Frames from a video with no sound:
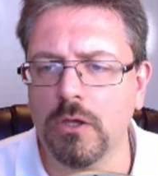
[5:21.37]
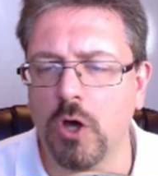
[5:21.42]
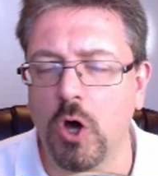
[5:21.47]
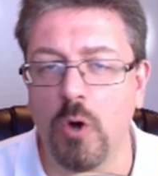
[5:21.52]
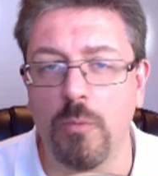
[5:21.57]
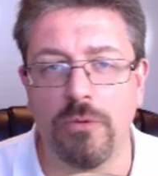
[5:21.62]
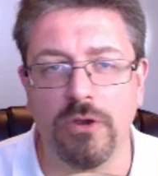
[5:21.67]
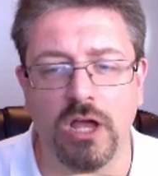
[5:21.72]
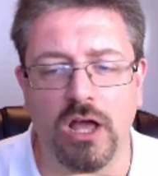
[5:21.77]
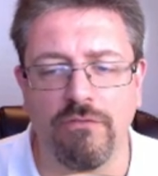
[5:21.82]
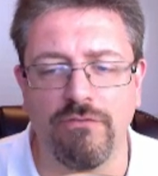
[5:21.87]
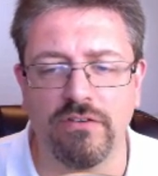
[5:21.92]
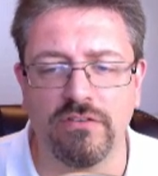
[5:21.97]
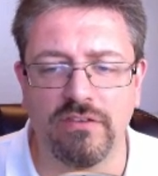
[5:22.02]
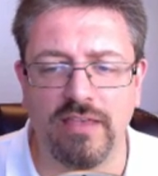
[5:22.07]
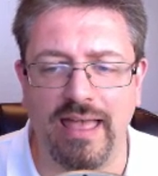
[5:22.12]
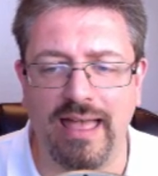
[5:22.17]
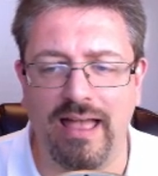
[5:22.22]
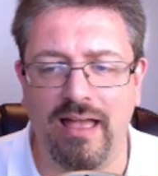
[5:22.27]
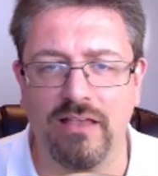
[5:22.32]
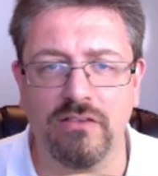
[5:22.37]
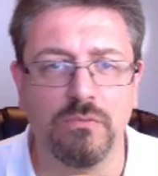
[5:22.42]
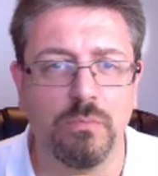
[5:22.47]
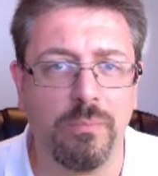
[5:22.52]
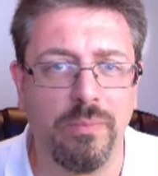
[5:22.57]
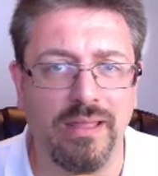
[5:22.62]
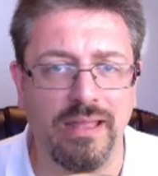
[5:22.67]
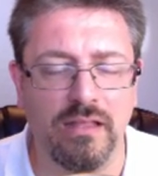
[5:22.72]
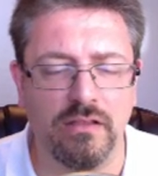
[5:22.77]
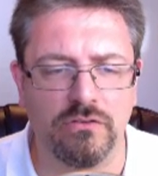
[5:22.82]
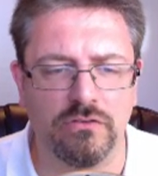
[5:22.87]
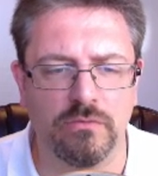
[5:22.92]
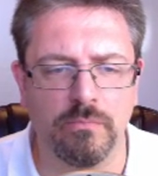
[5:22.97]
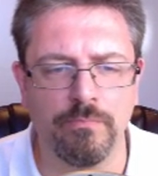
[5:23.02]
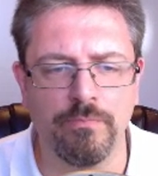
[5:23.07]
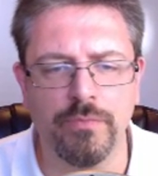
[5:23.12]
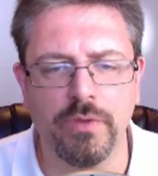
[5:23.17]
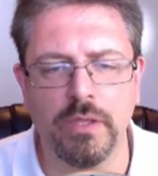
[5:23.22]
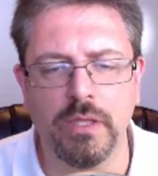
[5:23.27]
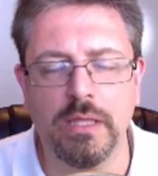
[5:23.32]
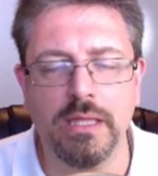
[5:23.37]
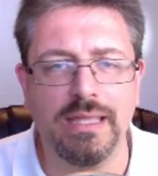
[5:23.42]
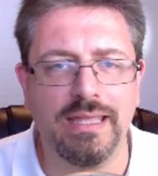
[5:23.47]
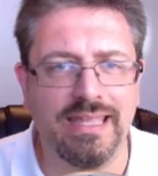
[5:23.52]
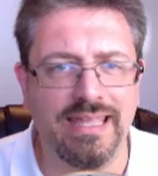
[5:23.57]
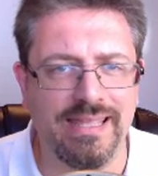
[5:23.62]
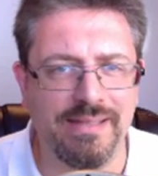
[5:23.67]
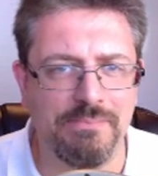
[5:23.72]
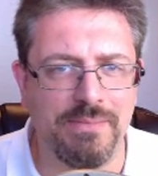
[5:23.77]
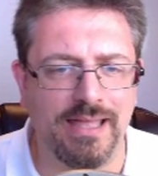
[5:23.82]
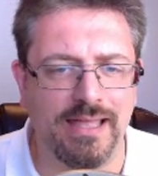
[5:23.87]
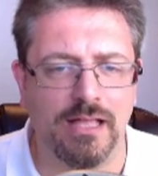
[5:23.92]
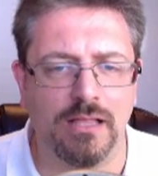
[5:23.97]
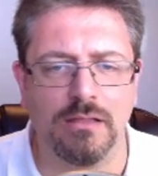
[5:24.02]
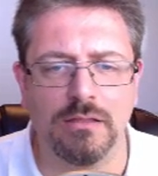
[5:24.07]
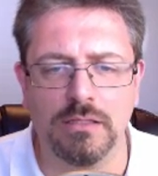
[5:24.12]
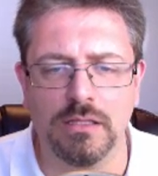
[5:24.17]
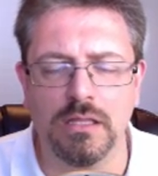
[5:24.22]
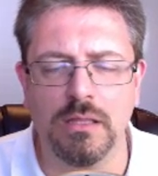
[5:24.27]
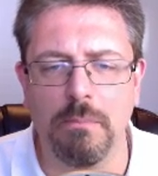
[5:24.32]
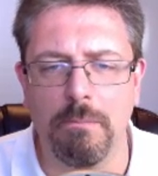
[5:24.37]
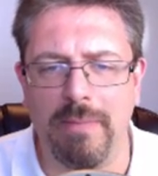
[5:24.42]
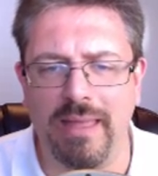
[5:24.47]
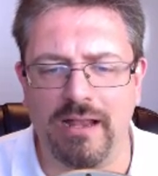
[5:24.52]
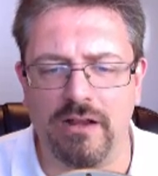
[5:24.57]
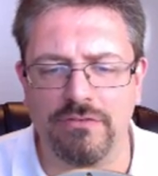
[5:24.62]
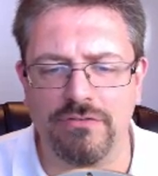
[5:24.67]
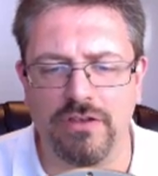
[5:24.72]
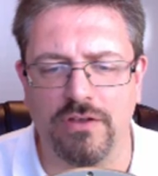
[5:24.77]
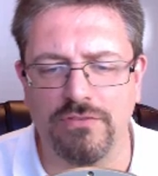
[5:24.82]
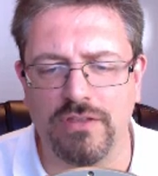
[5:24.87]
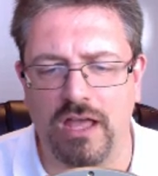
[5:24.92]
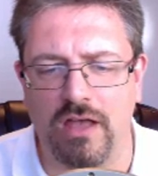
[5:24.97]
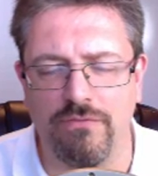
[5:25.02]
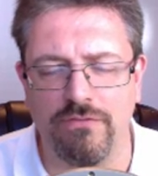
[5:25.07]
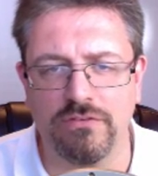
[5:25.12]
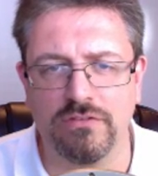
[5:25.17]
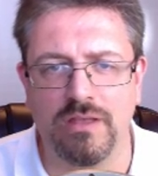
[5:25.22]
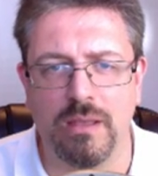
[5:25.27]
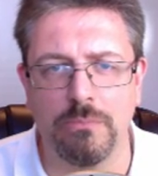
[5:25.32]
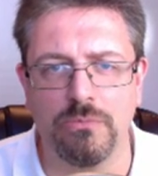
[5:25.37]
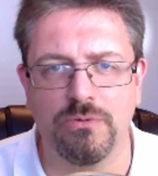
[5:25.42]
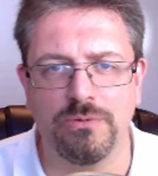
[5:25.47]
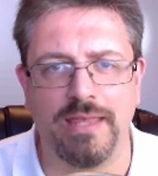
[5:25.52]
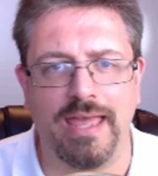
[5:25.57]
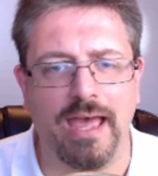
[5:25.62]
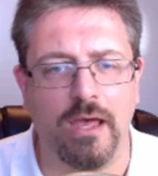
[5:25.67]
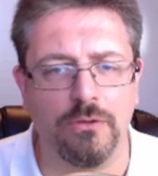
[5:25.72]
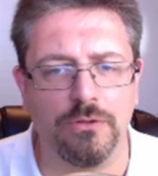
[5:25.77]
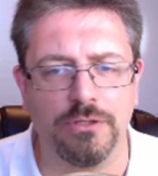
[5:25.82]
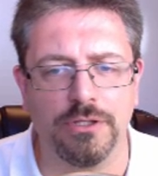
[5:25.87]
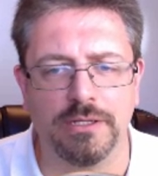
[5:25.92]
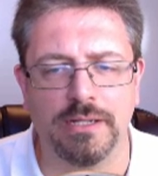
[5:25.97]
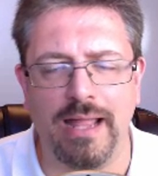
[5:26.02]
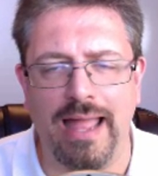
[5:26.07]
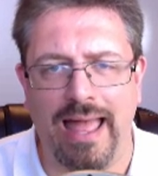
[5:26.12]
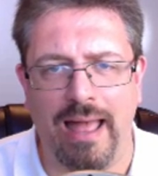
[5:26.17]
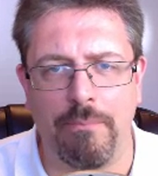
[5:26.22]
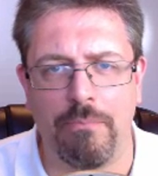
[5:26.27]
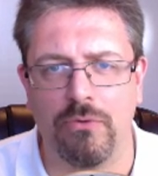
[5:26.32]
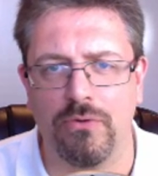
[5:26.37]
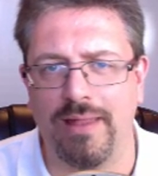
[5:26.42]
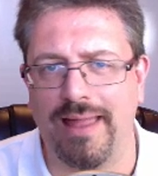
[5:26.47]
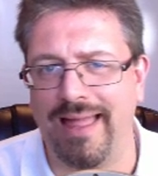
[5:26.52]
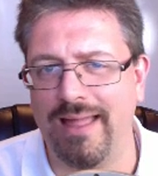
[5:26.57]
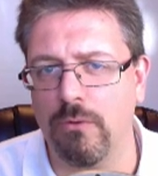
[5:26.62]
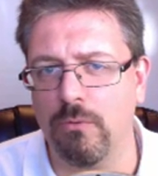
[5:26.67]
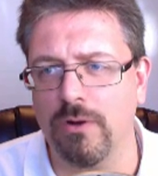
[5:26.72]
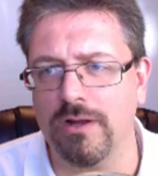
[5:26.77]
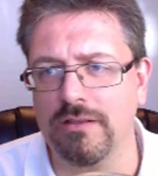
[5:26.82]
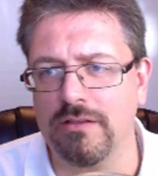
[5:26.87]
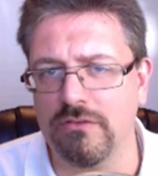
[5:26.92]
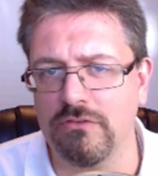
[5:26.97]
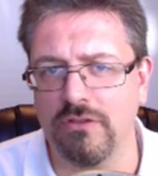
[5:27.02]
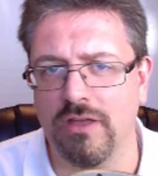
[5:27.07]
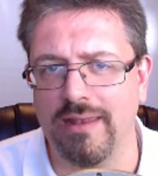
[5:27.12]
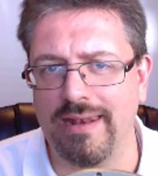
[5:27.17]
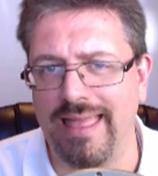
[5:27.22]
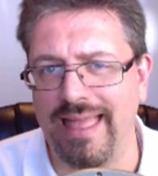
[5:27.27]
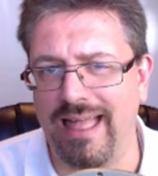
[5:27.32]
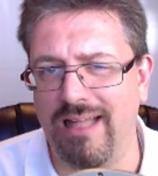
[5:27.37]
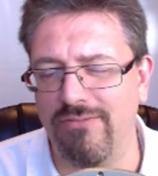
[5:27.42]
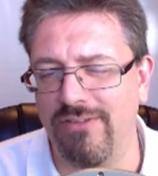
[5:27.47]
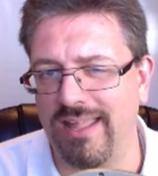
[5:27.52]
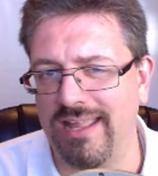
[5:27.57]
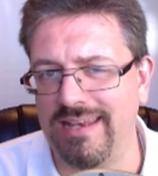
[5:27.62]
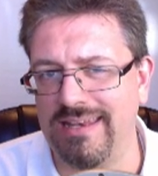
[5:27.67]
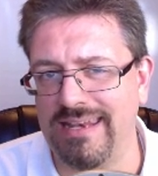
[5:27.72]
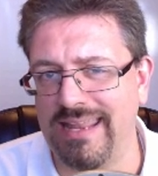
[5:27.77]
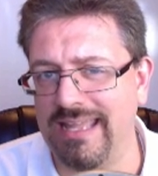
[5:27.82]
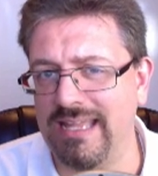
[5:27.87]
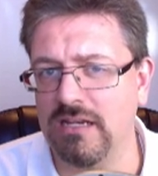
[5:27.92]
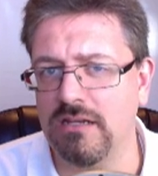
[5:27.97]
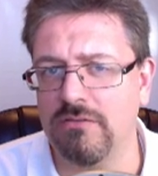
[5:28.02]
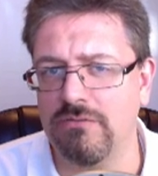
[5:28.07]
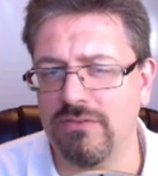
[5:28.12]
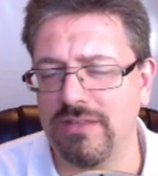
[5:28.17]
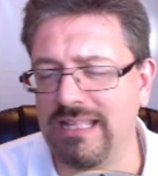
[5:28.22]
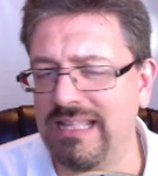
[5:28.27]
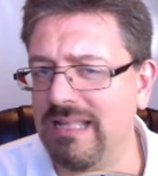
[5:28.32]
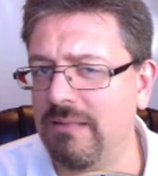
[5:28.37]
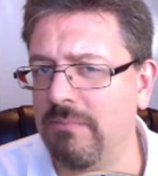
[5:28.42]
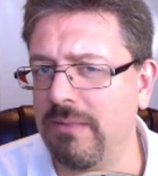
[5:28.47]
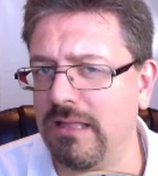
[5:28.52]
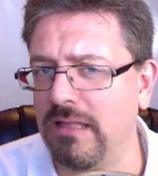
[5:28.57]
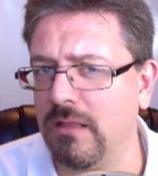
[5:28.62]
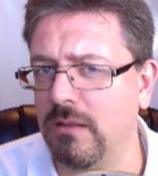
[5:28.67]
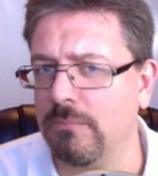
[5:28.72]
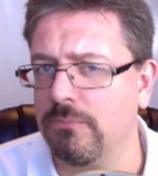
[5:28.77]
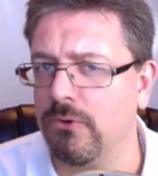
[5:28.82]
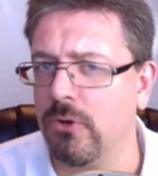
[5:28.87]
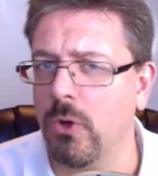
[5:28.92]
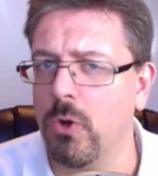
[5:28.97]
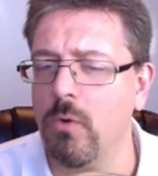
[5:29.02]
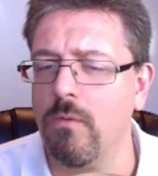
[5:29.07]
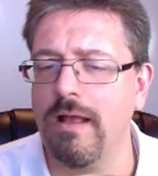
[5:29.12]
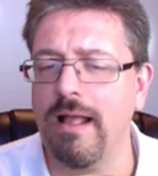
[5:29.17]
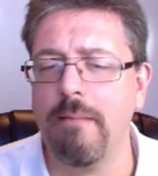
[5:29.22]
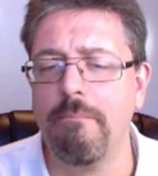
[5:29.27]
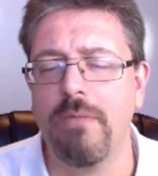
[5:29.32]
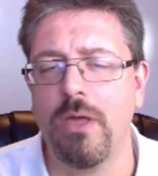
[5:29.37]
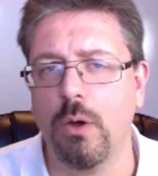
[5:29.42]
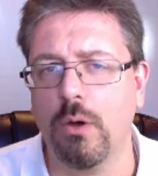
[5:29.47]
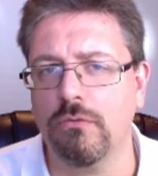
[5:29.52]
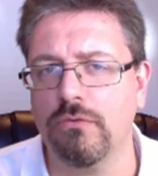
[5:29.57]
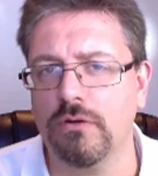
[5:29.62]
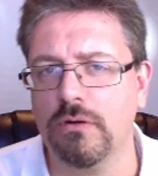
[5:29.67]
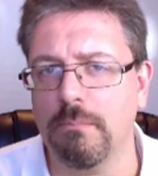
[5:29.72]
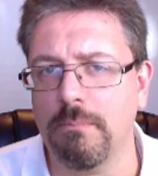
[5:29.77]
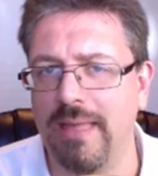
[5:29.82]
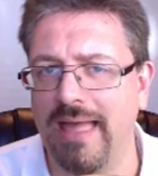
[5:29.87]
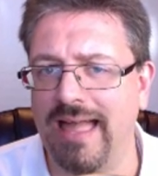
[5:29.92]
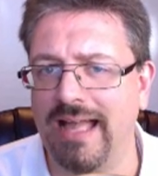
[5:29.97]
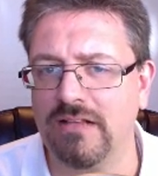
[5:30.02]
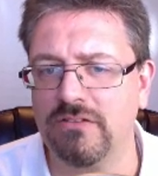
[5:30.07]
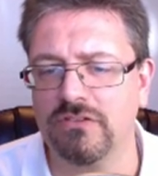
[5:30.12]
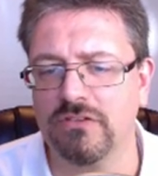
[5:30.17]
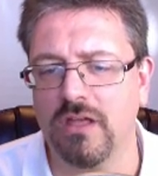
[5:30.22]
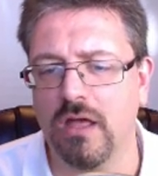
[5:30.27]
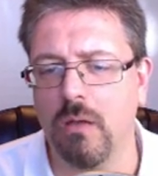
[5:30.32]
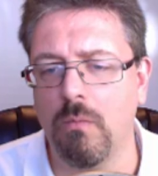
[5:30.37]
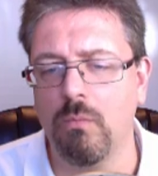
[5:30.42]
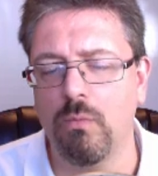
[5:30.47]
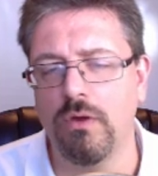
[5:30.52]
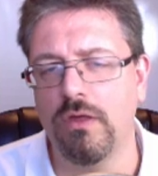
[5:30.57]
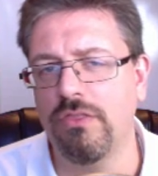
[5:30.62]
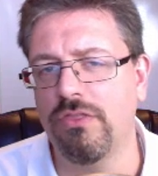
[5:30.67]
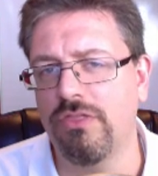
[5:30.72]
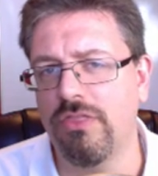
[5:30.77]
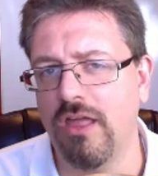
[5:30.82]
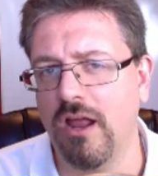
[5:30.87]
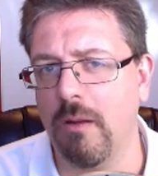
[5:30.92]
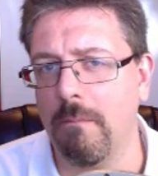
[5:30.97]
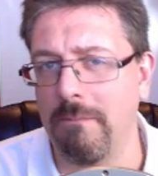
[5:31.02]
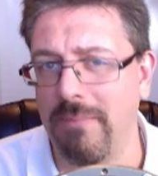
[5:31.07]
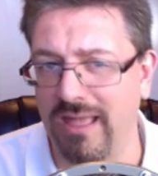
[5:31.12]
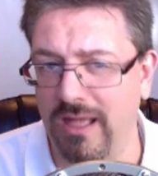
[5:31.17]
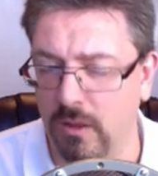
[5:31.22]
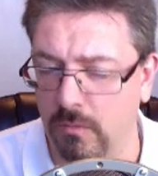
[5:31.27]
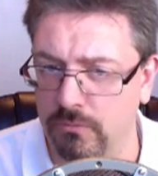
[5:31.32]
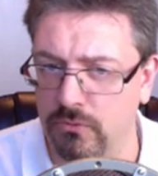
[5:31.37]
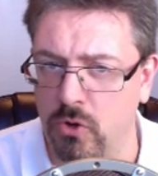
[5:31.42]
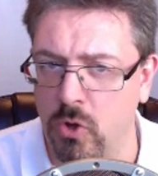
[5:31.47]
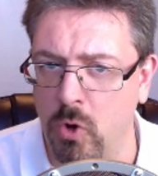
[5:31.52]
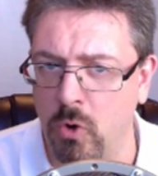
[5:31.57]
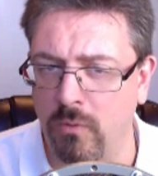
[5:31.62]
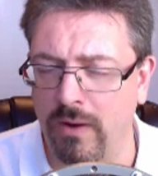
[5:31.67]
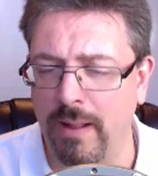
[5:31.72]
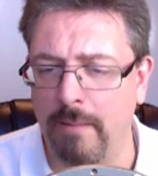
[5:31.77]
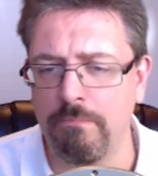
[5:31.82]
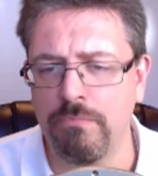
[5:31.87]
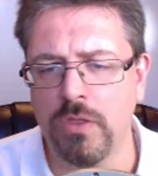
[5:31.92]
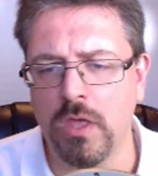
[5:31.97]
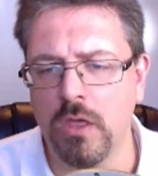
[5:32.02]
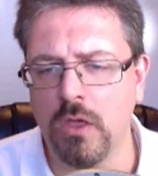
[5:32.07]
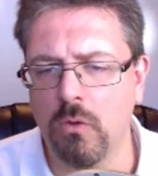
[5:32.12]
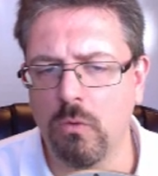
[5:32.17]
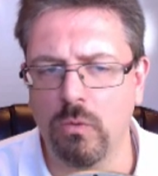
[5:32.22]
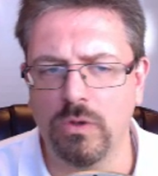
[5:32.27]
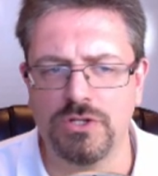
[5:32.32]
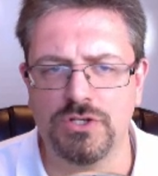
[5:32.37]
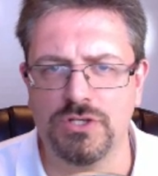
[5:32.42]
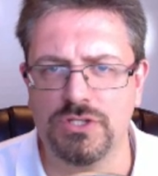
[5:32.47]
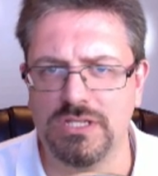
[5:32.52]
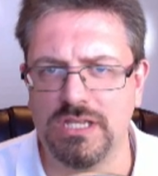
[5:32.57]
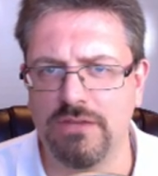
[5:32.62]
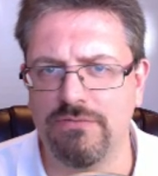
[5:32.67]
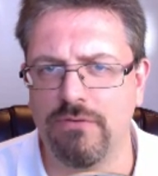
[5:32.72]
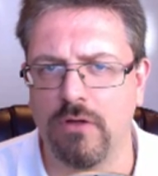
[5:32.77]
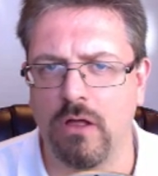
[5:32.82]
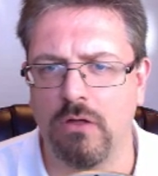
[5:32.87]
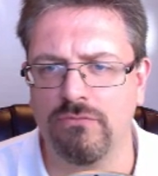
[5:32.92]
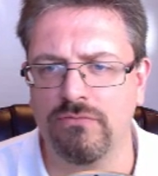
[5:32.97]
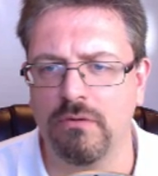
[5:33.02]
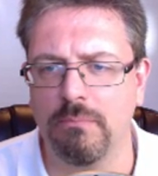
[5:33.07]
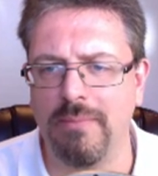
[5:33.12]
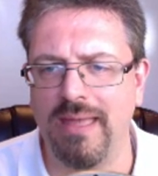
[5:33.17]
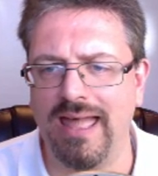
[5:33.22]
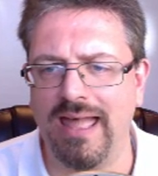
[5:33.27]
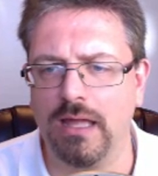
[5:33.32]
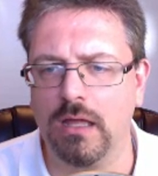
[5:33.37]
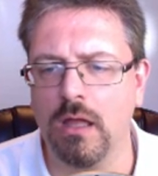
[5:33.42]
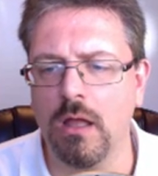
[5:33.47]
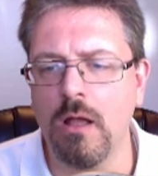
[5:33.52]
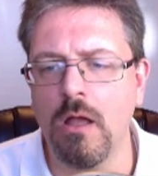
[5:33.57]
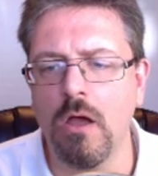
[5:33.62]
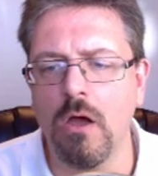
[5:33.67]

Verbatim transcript: OpenOffice has Base. Email, Microsoft Office comes with Outlook. Apple iWork does not have a native email program. However, Macs come with their mail program, which is default for Mac.